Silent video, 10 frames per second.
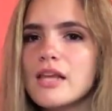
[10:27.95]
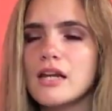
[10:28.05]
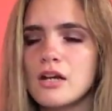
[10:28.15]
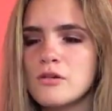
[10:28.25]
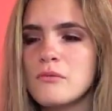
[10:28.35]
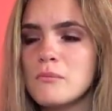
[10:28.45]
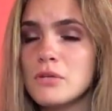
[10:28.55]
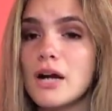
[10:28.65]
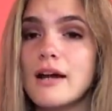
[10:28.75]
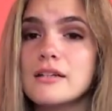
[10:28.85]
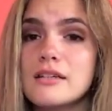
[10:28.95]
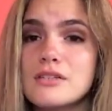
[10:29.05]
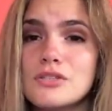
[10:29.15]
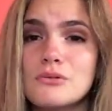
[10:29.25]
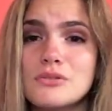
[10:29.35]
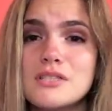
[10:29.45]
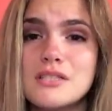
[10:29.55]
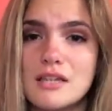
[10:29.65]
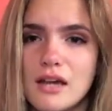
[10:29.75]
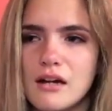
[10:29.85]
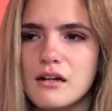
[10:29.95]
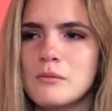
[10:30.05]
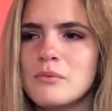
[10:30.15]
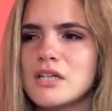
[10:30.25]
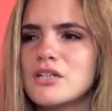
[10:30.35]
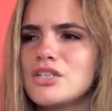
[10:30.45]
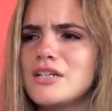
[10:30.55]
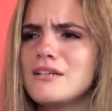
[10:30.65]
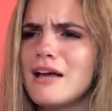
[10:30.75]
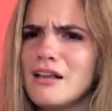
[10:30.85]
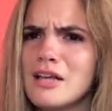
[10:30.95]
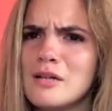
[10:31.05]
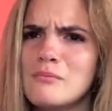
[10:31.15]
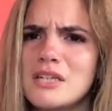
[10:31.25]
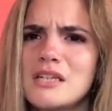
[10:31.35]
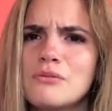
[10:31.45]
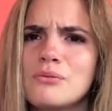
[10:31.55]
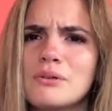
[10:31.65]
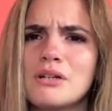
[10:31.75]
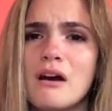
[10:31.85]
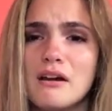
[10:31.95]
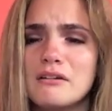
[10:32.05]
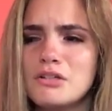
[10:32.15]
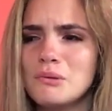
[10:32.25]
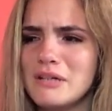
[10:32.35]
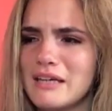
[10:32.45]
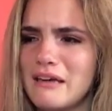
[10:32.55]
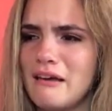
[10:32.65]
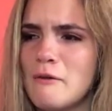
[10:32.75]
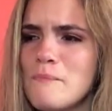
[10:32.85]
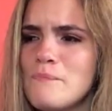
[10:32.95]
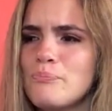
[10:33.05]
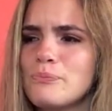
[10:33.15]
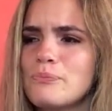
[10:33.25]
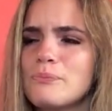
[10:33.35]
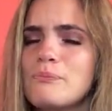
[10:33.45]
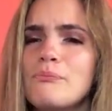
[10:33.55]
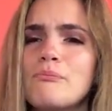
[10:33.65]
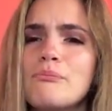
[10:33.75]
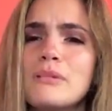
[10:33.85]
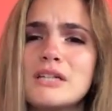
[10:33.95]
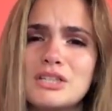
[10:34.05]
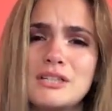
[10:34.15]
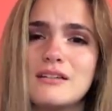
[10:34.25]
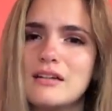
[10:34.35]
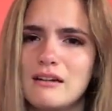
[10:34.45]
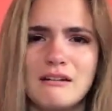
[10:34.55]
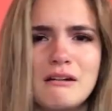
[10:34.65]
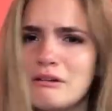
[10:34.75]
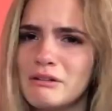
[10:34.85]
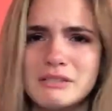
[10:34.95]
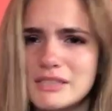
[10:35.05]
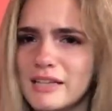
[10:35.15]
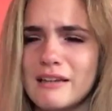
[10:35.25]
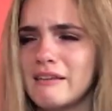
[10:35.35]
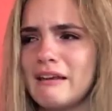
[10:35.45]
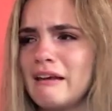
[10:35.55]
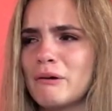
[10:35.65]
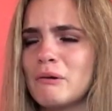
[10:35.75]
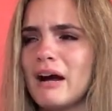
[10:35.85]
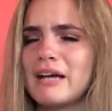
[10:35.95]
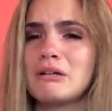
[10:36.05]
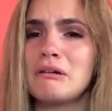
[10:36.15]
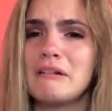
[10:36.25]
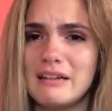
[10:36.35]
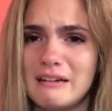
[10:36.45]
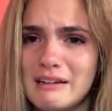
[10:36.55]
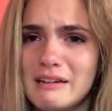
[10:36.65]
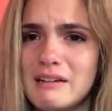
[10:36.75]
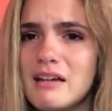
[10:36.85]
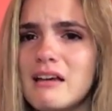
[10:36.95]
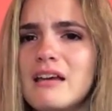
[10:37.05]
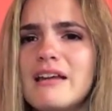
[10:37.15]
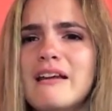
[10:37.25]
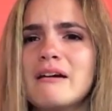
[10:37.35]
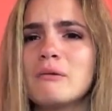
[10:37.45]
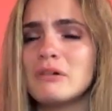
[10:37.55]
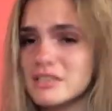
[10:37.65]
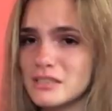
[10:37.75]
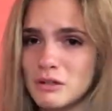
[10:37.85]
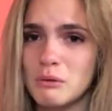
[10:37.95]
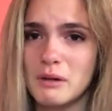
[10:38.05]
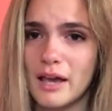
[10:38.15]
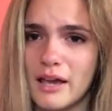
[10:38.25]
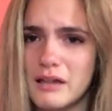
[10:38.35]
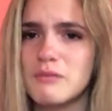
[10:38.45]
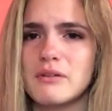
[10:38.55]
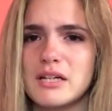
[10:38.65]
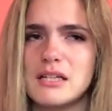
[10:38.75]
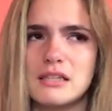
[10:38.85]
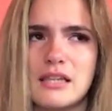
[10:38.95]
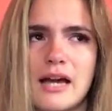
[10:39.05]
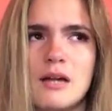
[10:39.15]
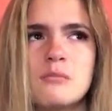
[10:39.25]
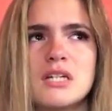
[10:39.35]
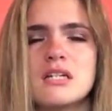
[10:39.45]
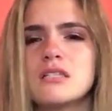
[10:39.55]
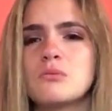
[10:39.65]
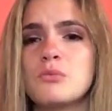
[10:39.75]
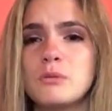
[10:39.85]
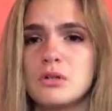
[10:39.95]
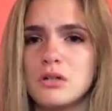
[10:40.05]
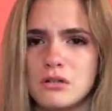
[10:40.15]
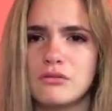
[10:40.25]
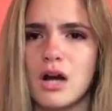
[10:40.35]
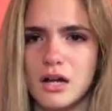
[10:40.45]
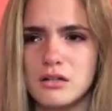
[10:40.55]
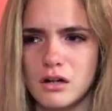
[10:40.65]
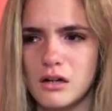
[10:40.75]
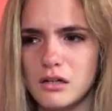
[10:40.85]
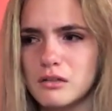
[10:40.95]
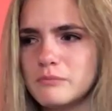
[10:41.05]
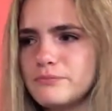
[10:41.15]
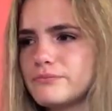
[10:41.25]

And I remember I'd get so scared because she'd yell at me for not doing it. But she didn't understand that I couldn't, and it wasn't okay if I did that because we could have gotten hurt.